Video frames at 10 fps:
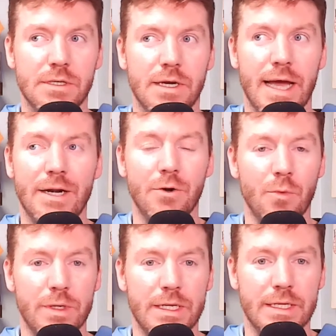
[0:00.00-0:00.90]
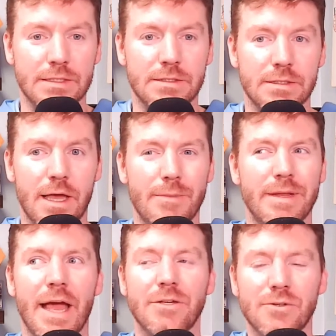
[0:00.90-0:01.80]
I don't know what it is. I've
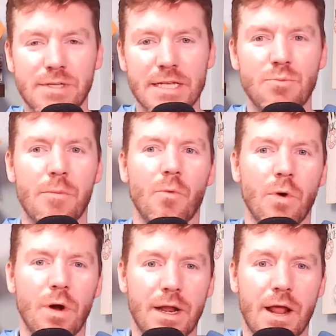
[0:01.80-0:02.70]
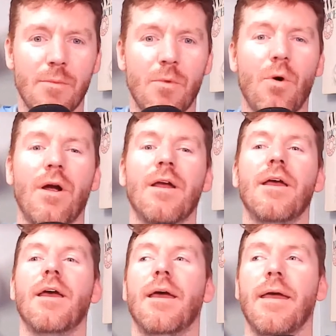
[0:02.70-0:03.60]
been exercising more, I've been working out more,
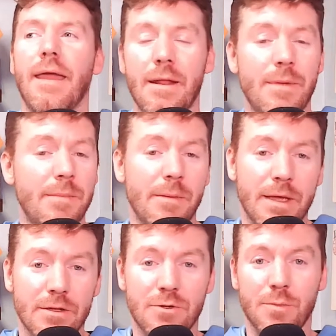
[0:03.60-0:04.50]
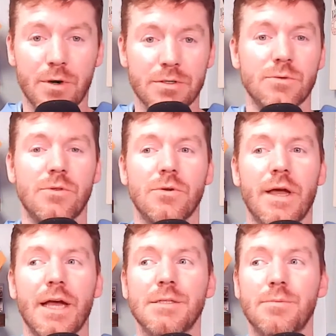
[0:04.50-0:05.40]
and maybe I'm getting too personal with you
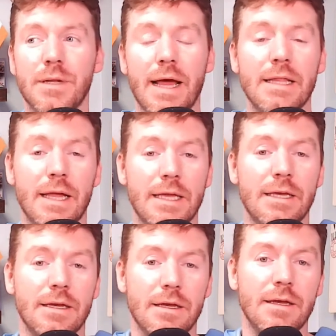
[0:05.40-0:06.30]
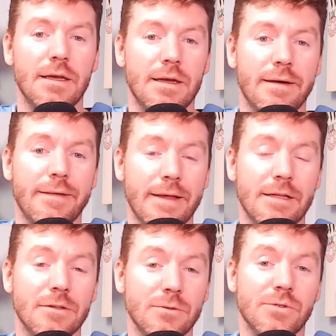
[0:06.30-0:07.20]
guys, but I like a
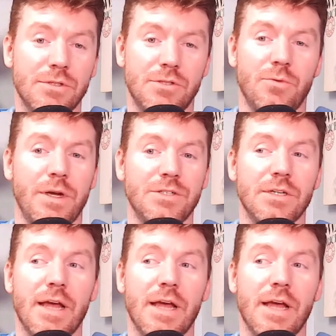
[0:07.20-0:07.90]
looser situation.